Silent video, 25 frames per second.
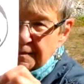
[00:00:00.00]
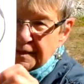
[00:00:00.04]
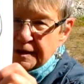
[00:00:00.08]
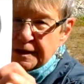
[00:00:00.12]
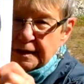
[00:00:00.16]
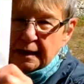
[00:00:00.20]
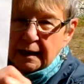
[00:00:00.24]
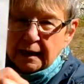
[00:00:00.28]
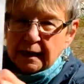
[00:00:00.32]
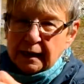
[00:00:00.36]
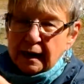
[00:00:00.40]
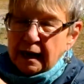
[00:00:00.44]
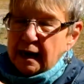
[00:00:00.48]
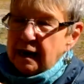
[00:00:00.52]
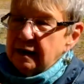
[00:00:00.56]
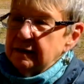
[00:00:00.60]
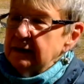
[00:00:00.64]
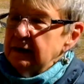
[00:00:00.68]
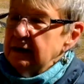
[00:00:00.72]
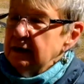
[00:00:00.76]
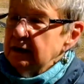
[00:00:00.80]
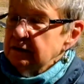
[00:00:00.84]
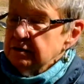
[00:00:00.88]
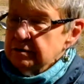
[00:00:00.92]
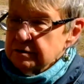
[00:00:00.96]
thing on
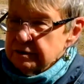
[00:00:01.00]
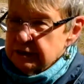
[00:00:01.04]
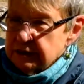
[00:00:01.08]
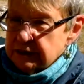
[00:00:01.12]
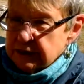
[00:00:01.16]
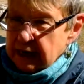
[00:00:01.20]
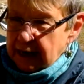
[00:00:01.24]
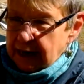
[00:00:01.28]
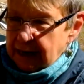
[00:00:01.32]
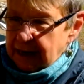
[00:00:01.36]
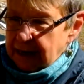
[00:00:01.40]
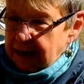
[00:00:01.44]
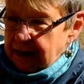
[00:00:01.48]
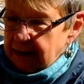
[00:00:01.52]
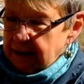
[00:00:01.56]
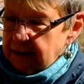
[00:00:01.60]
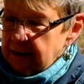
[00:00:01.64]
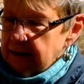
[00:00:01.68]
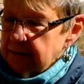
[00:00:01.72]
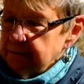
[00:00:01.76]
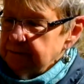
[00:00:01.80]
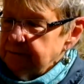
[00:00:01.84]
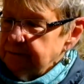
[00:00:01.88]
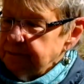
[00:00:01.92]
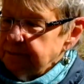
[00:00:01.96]
the other side,
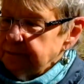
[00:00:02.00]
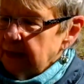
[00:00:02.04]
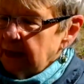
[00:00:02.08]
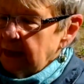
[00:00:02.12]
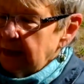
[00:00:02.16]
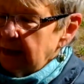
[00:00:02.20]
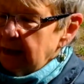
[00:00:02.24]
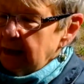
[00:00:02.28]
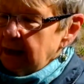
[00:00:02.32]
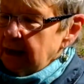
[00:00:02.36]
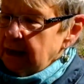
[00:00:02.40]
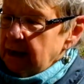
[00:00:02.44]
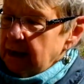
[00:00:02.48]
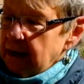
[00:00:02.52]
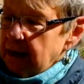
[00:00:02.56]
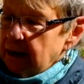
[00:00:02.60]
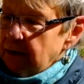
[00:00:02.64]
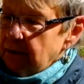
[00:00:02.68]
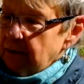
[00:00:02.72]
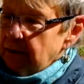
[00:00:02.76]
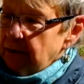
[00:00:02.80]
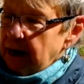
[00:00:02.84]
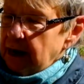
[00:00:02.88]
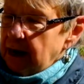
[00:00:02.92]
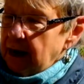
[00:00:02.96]

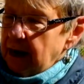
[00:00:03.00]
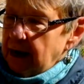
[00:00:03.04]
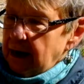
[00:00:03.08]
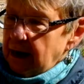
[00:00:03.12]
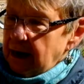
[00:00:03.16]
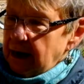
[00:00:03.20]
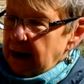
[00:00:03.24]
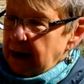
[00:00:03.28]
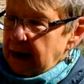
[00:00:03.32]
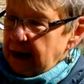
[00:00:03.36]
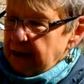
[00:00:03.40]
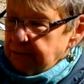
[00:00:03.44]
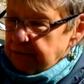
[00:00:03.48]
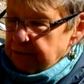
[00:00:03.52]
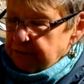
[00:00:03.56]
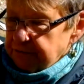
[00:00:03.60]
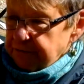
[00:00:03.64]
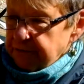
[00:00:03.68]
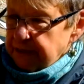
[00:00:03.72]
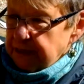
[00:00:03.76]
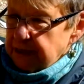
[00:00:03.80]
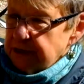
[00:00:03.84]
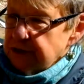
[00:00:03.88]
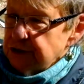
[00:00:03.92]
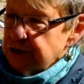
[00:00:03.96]
I will
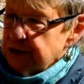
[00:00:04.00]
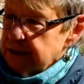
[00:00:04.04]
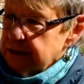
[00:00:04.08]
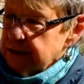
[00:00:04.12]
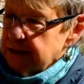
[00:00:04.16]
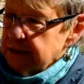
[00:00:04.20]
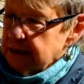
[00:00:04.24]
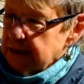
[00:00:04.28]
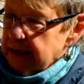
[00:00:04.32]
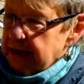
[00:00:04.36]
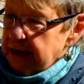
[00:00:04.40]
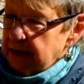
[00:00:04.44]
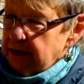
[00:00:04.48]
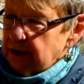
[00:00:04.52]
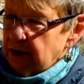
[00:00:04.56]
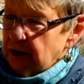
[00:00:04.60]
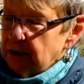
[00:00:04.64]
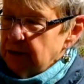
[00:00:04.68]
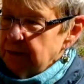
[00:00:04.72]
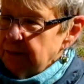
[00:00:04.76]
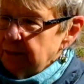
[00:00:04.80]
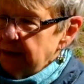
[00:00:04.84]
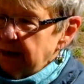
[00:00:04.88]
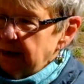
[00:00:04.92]
finish this later,